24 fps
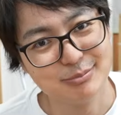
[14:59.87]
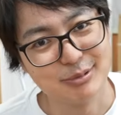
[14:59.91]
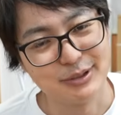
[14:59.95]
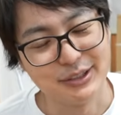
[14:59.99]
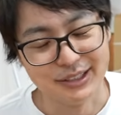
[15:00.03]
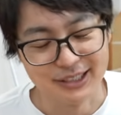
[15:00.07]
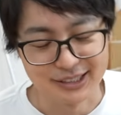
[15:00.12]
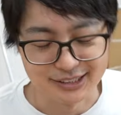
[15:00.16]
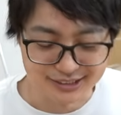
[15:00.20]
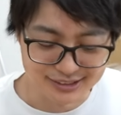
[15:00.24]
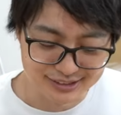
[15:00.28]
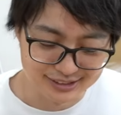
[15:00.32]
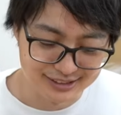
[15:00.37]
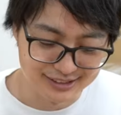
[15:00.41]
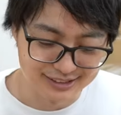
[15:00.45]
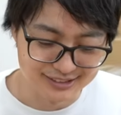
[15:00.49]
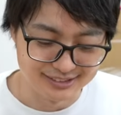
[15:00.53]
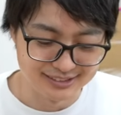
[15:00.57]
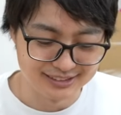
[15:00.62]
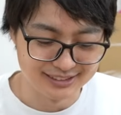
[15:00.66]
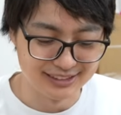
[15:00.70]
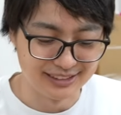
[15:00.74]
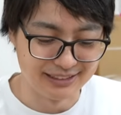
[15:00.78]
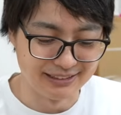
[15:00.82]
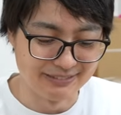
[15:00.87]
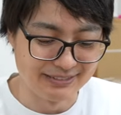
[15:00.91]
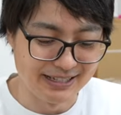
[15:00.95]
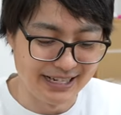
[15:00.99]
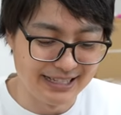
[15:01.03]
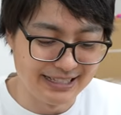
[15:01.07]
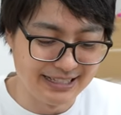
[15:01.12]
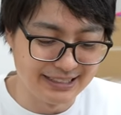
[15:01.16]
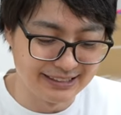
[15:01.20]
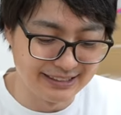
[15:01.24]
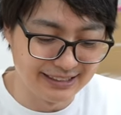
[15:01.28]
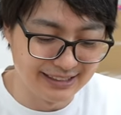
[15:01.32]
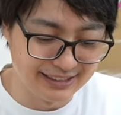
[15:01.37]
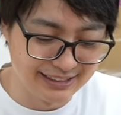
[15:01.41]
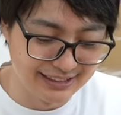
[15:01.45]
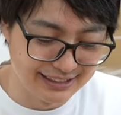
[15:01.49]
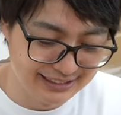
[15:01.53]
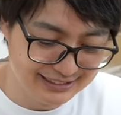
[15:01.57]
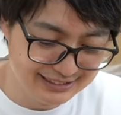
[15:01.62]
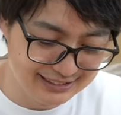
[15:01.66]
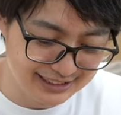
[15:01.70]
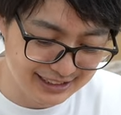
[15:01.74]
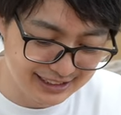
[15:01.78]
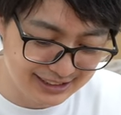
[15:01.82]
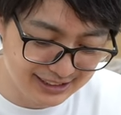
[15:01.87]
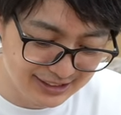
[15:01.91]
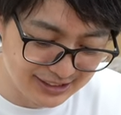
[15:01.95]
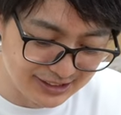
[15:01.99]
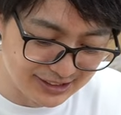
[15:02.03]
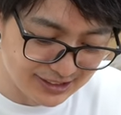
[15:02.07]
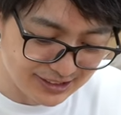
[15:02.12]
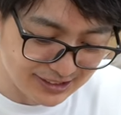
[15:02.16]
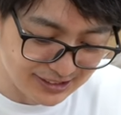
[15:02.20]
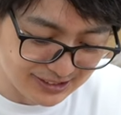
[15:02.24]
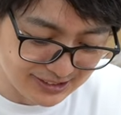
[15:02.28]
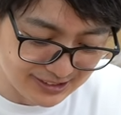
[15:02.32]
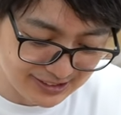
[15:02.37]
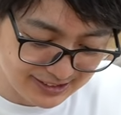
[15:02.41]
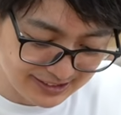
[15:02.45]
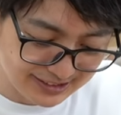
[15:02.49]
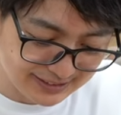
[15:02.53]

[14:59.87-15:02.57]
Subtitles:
pretty good too. So why not? Let's eat.